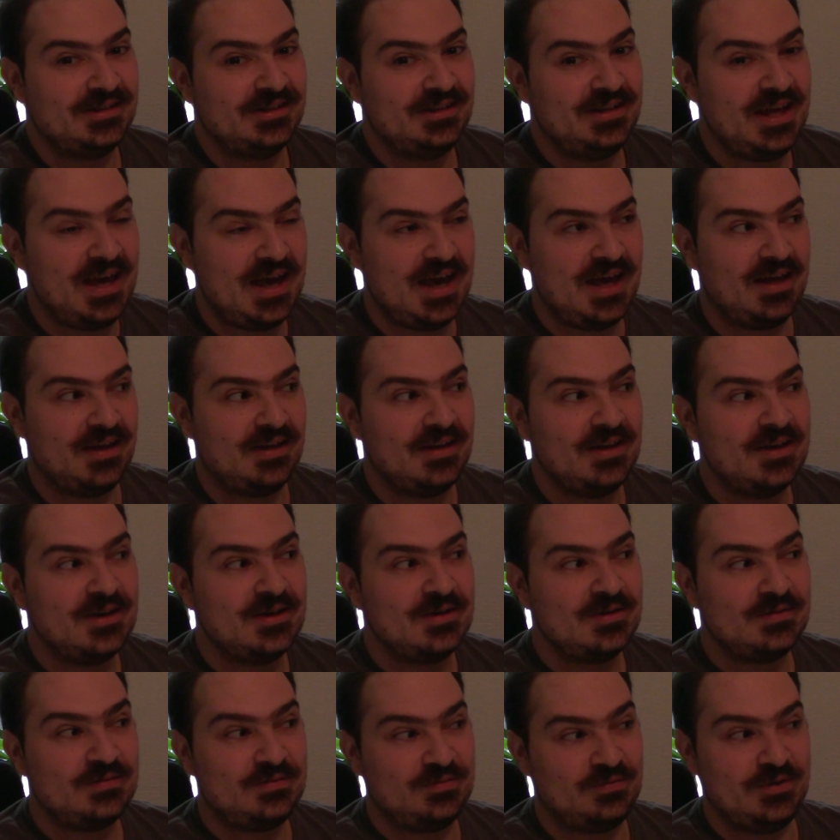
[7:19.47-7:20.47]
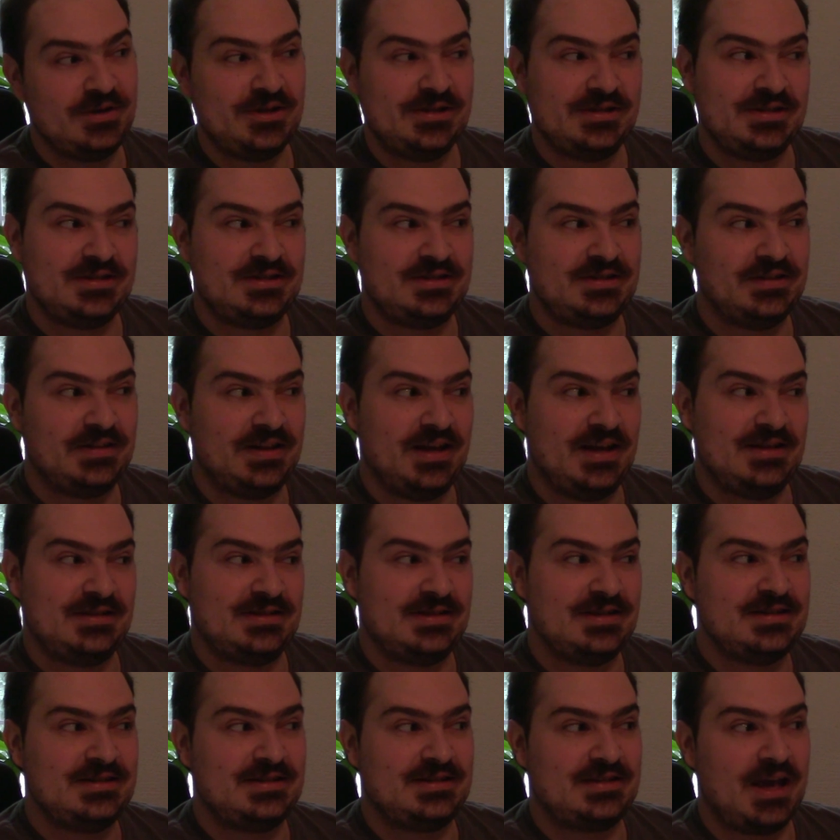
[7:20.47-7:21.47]
Yeah, Frieza still has
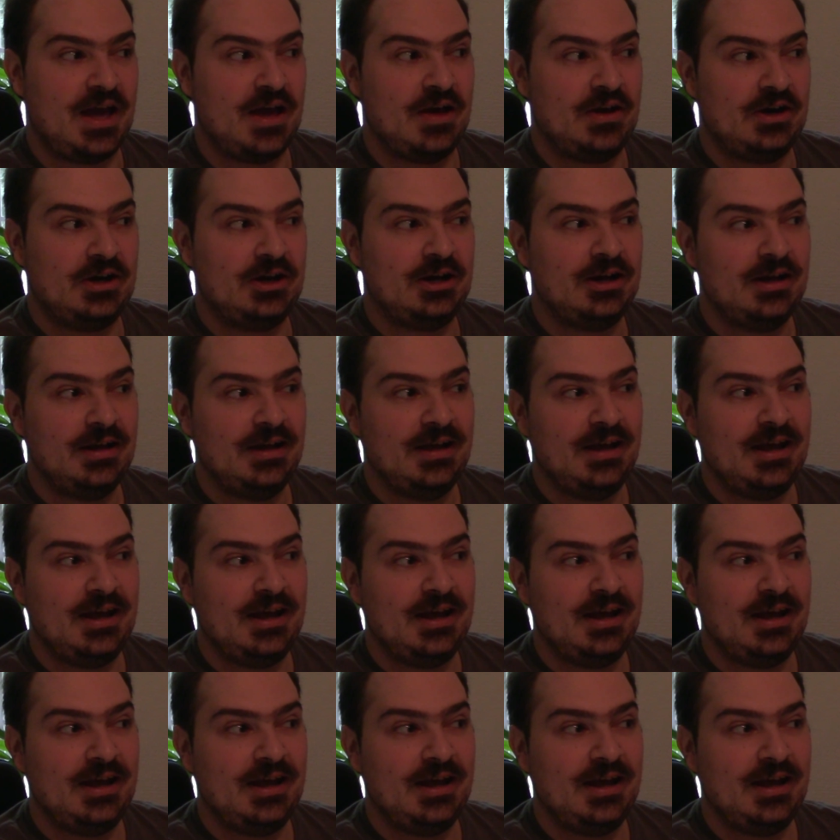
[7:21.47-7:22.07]
his Scouter,